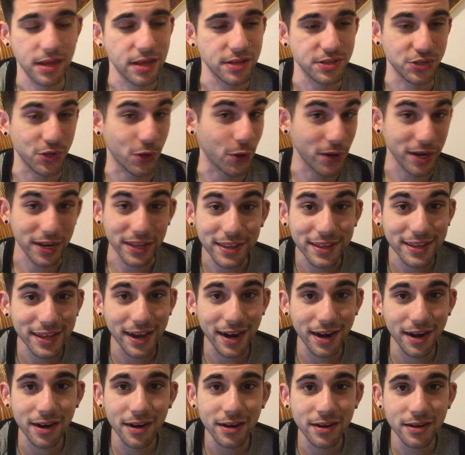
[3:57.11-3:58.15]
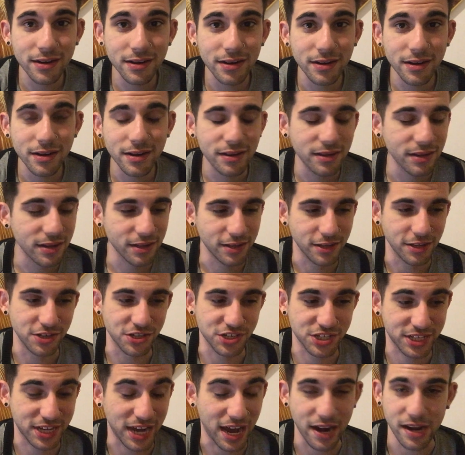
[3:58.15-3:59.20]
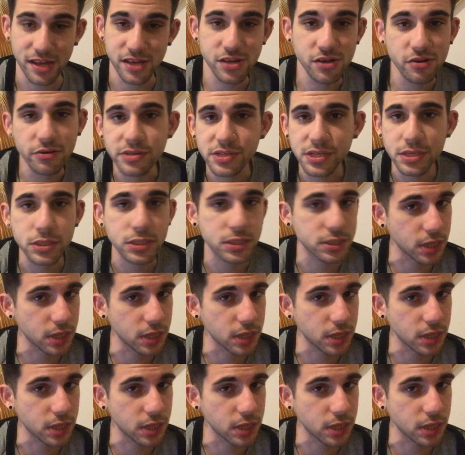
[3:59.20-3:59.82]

It's already there. You just gotta use it